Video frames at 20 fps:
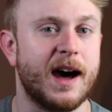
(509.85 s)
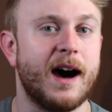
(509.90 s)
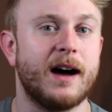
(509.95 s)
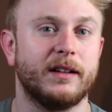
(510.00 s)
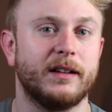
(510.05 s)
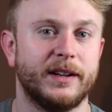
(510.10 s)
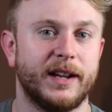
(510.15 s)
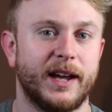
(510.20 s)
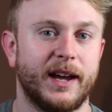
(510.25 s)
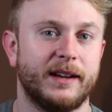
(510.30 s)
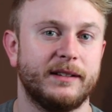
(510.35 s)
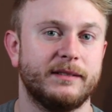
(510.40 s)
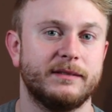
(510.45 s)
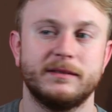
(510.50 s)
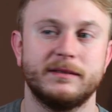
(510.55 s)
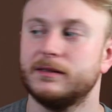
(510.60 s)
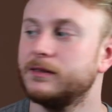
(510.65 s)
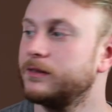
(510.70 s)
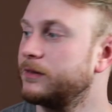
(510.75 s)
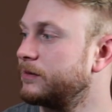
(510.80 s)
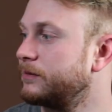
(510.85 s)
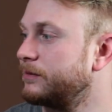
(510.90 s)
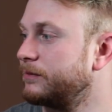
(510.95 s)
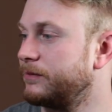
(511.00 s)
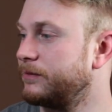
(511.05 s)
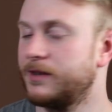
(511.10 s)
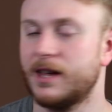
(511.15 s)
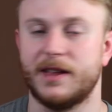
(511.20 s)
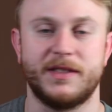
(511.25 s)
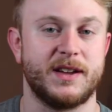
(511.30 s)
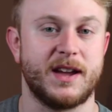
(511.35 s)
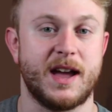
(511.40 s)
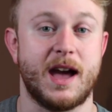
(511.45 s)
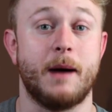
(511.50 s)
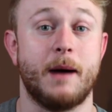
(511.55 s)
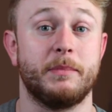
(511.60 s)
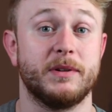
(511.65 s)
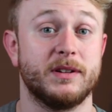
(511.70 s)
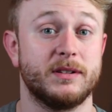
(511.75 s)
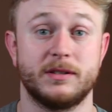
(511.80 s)
holiday, nothing
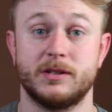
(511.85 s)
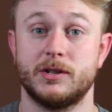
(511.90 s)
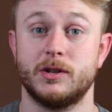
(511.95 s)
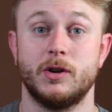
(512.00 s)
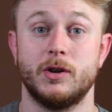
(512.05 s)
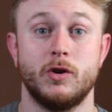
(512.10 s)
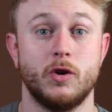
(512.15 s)
happens.